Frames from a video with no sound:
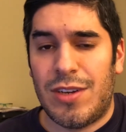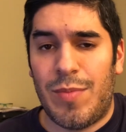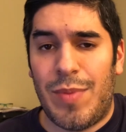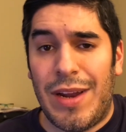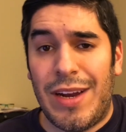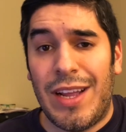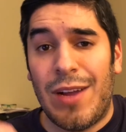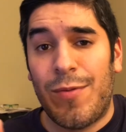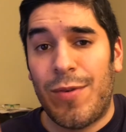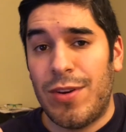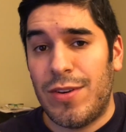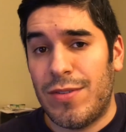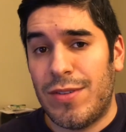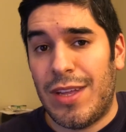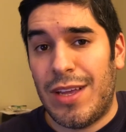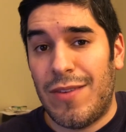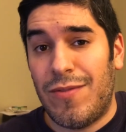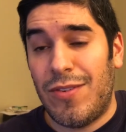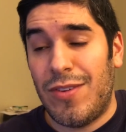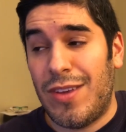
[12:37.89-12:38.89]
Depending on where you
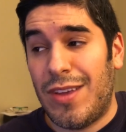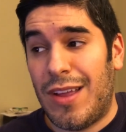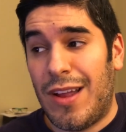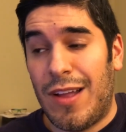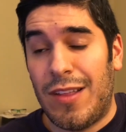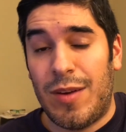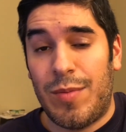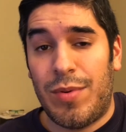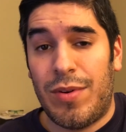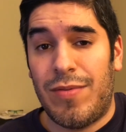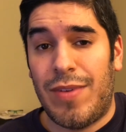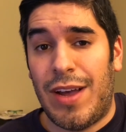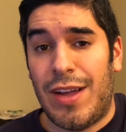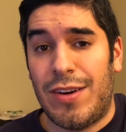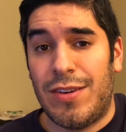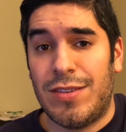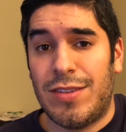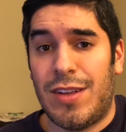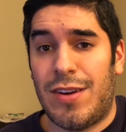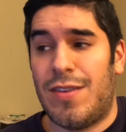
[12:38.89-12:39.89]
live, you can get other
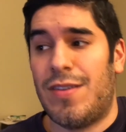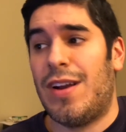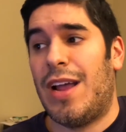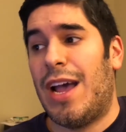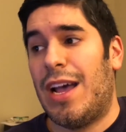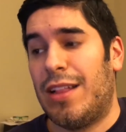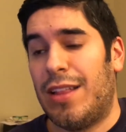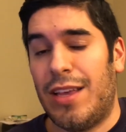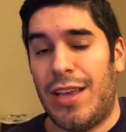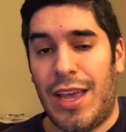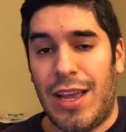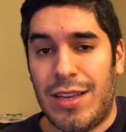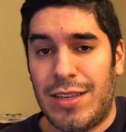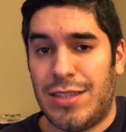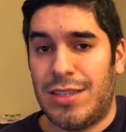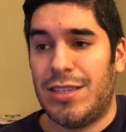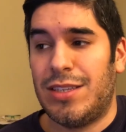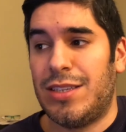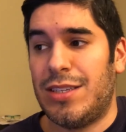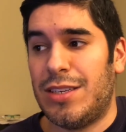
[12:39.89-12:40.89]
providers that are not like
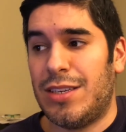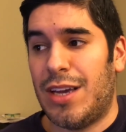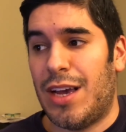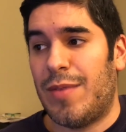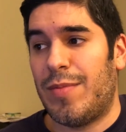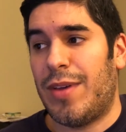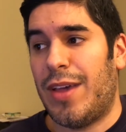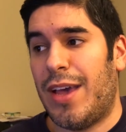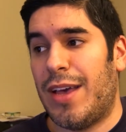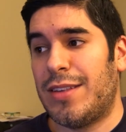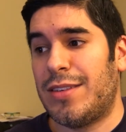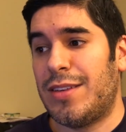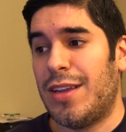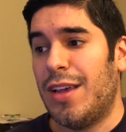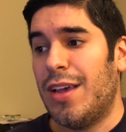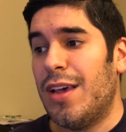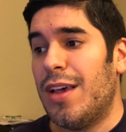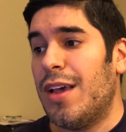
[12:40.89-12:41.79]
AT and T, Comcast.